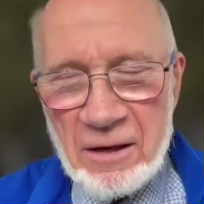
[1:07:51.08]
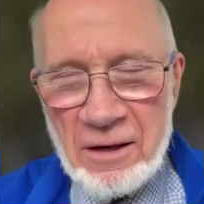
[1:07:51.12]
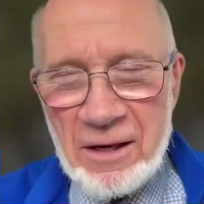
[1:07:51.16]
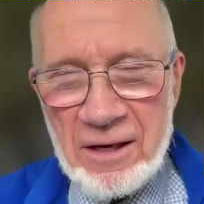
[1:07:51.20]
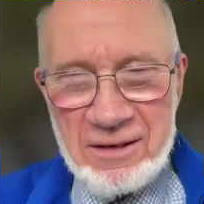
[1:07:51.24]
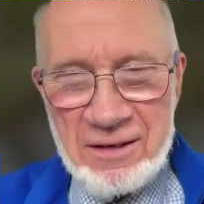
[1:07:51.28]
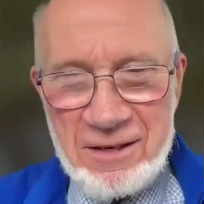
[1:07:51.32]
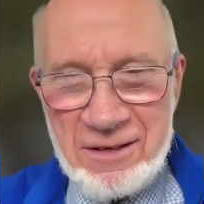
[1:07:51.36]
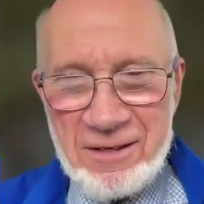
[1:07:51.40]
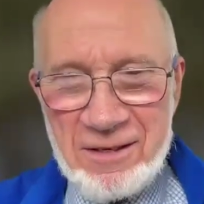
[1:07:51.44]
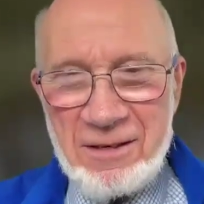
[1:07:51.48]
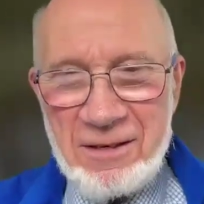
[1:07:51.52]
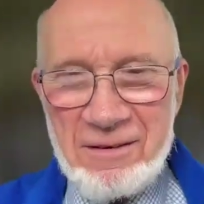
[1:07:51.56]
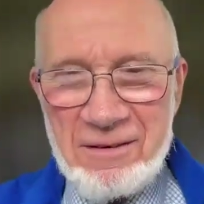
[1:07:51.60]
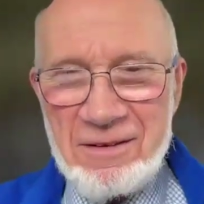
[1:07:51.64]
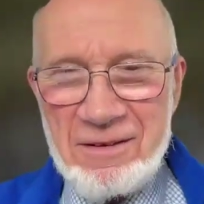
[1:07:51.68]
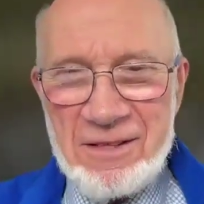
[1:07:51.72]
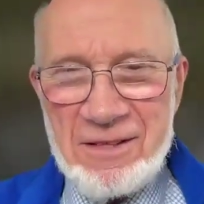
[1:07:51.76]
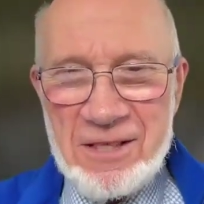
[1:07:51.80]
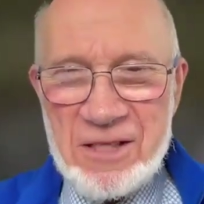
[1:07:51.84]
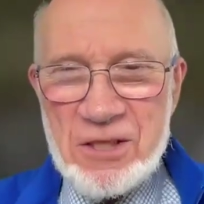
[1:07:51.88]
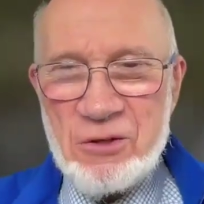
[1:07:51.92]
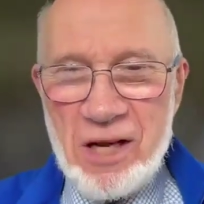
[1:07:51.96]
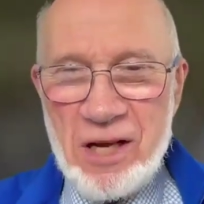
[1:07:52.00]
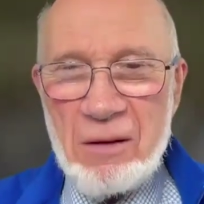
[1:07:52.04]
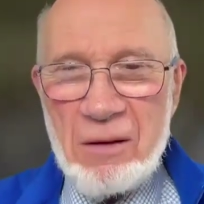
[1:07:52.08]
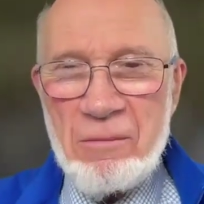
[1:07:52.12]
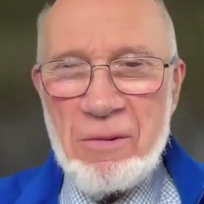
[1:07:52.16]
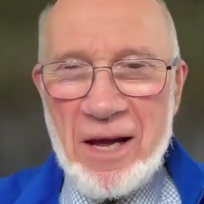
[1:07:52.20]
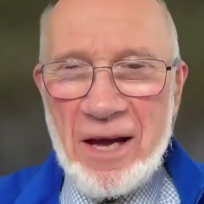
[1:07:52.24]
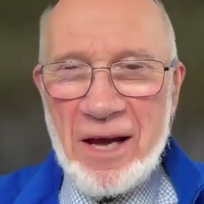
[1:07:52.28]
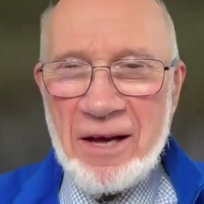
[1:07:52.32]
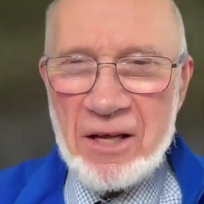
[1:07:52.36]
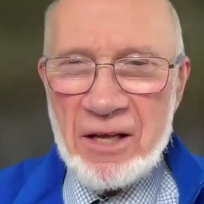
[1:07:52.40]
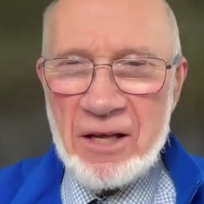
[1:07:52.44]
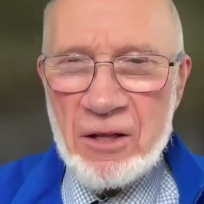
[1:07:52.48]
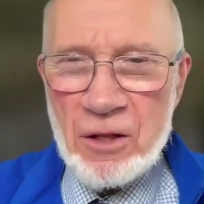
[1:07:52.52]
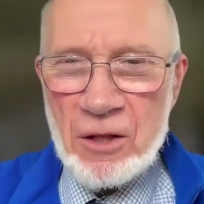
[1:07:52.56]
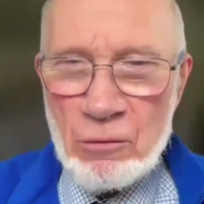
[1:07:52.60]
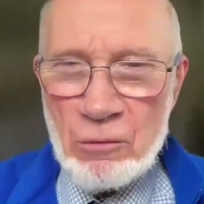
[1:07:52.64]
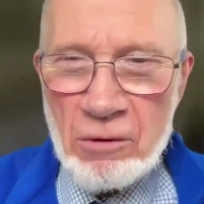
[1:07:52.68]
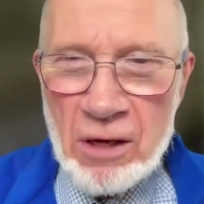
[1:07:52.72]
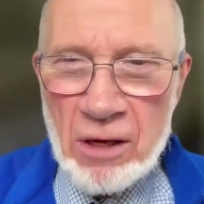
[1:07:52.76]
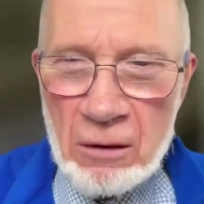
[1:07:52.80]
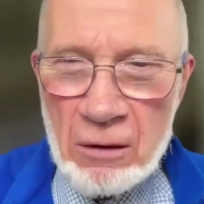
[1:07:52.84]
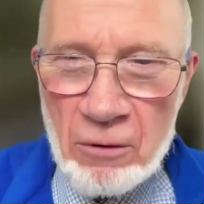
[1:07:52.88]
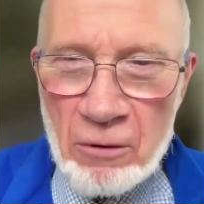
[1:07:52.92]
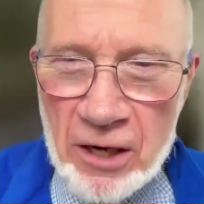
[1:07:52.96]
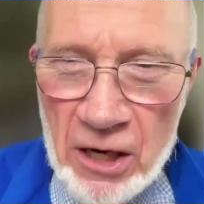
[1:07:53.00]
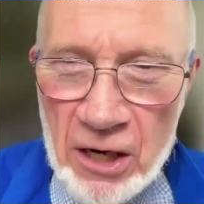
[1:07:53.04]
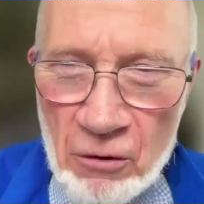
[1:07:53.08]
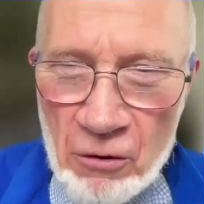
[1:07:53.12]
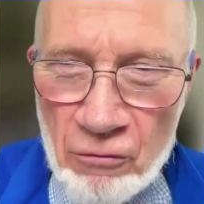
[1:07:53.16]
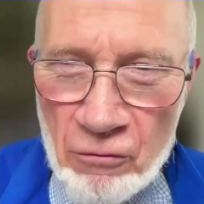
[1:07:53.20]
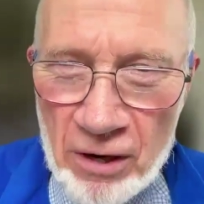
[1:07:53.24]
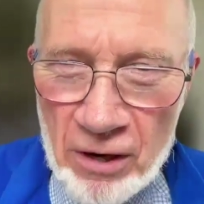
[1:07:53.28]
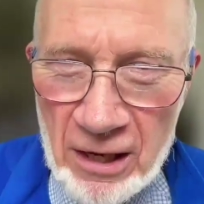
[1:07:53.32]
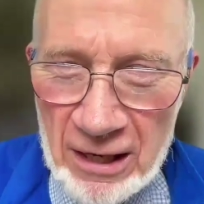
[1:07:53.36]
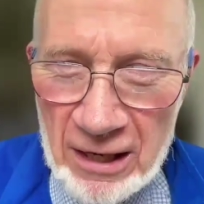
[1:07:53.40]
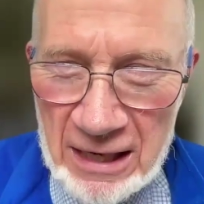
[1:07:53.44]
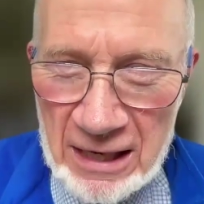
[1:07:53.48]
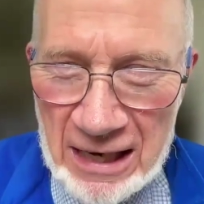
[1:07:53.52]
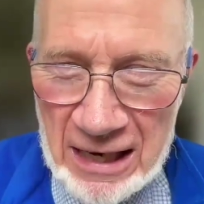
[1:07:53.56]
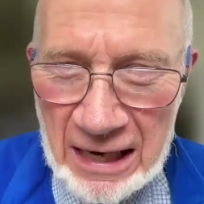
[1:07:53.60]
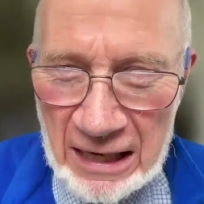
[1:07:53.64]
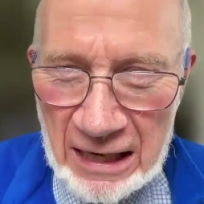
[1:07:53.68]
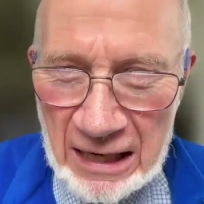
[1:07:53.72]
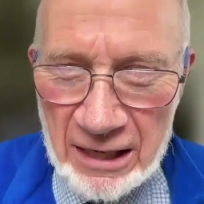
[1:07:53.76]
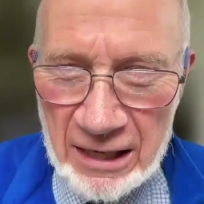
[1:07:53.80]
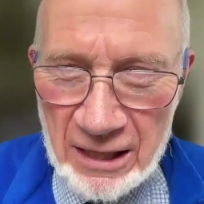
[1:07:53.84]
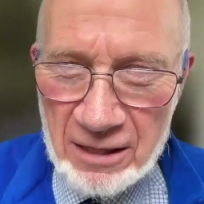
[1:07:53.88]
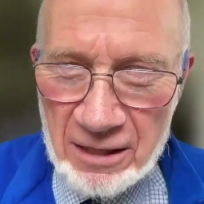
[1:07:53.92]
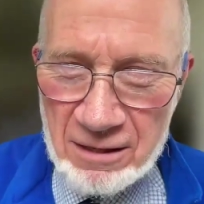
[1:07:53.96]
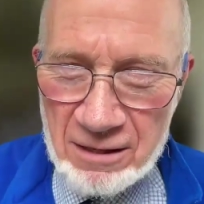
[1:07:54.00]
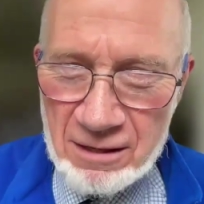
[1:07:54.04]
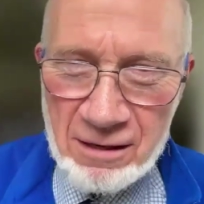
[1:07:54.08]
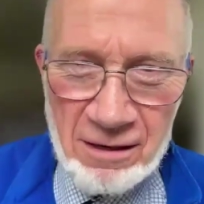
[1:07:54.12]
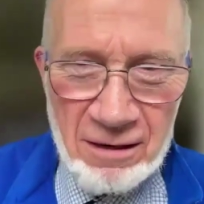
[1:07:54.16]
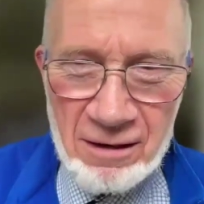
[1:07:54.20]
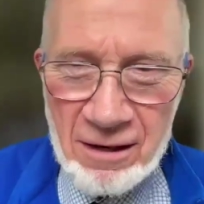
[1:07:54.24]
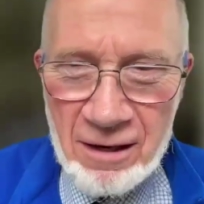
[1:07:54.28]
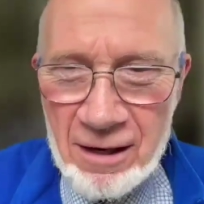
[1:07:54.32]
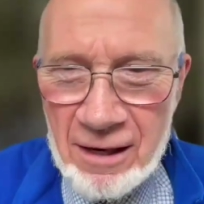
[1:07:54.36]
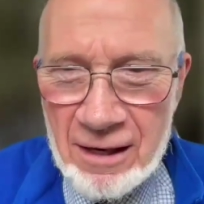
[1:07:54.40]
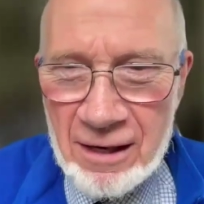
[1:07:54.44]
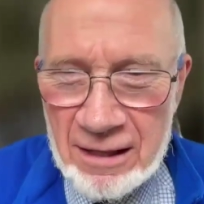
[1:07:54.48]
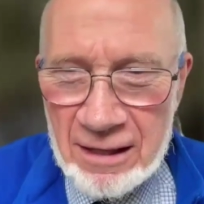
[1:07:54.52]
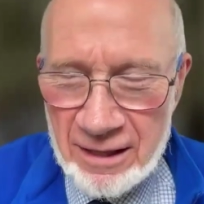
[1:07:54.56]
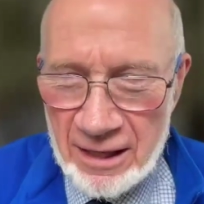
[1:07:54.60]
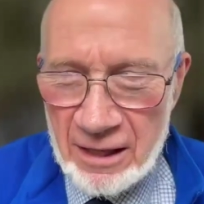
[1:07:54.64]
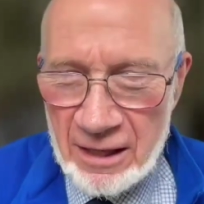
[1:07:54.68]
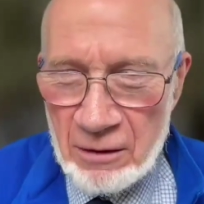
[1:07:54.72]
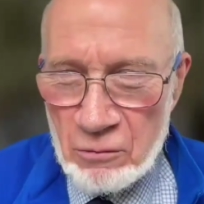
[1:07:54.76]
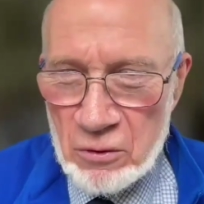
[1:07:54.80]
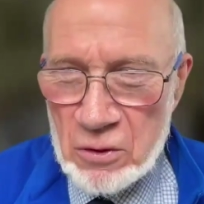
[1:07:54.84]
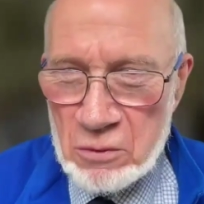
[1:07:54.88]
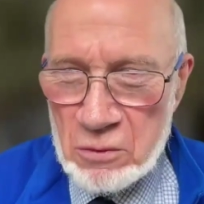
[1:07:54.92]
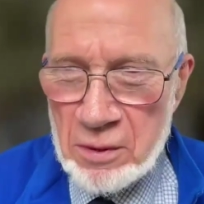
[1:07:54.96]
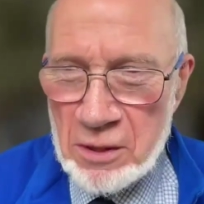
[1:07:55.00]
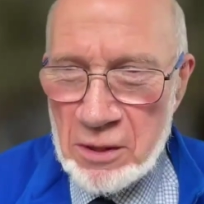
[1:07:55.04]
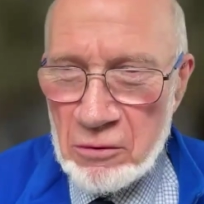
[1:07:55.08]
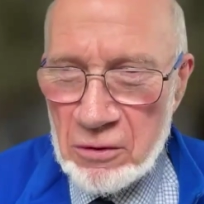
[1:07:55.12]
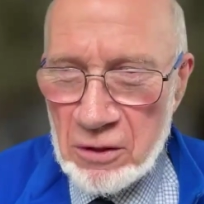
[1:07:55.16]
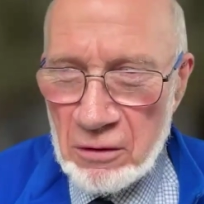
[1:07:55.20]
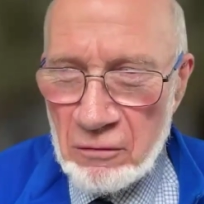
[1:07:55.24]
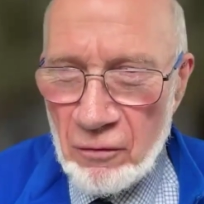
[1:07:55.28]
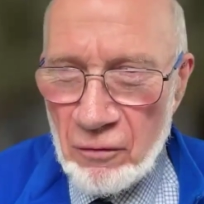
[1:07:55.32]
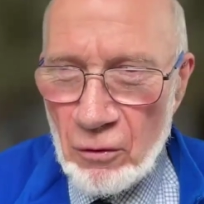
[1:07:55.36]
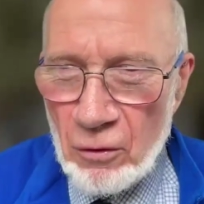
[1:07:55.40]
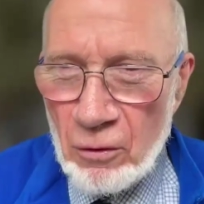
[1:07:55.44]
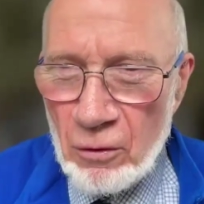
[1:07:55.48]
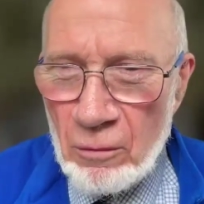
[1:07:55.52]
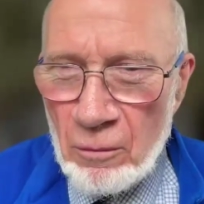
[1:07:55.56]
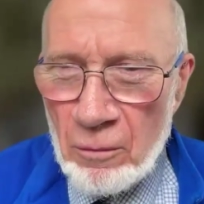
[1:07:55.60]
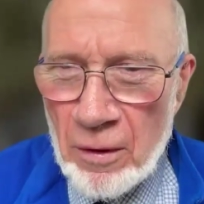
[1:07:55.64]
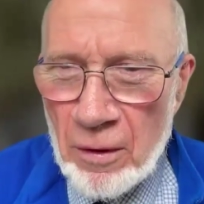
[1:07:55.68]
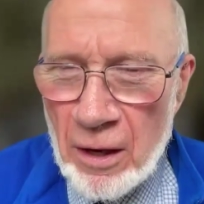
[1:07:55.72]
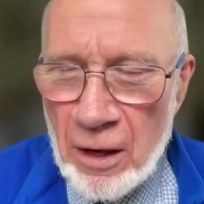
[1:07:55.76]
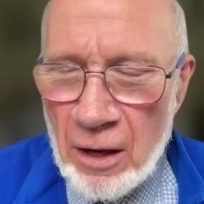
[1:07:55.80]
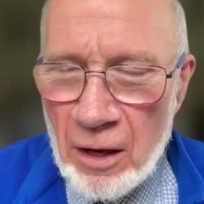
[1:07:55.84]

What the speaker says: I can't describe it any other way. When it really clicked, it was beautiful.